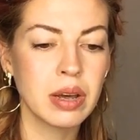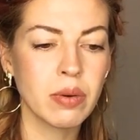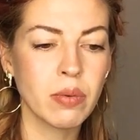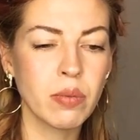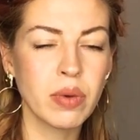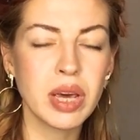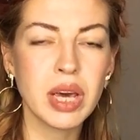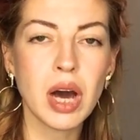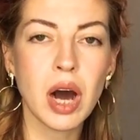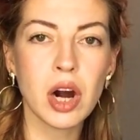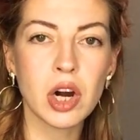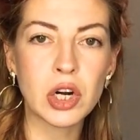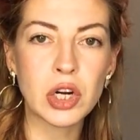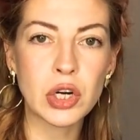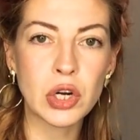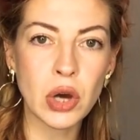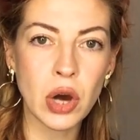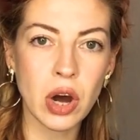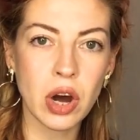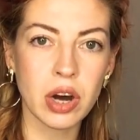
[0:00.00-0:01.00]
We are
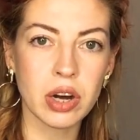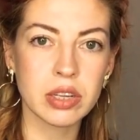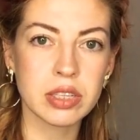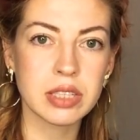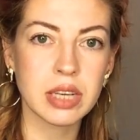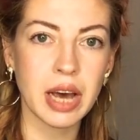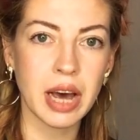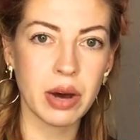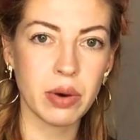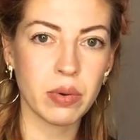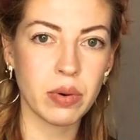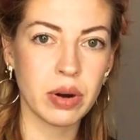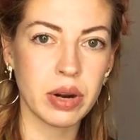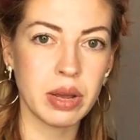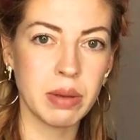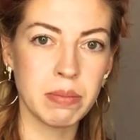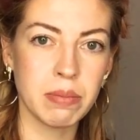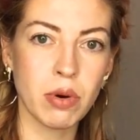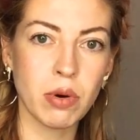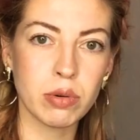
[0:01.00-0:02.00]
not our
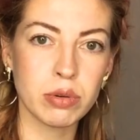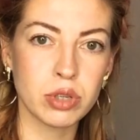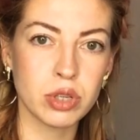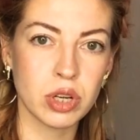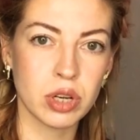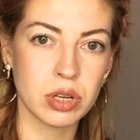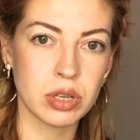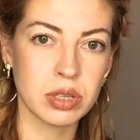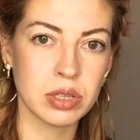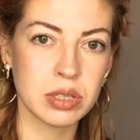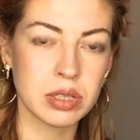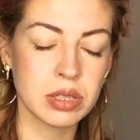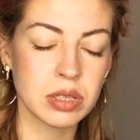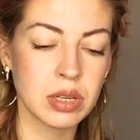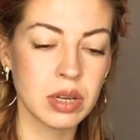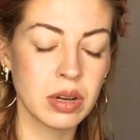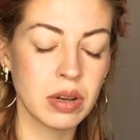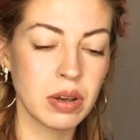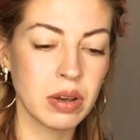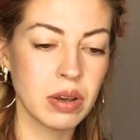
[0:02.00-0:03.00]

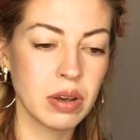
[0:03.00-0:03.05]
emotions.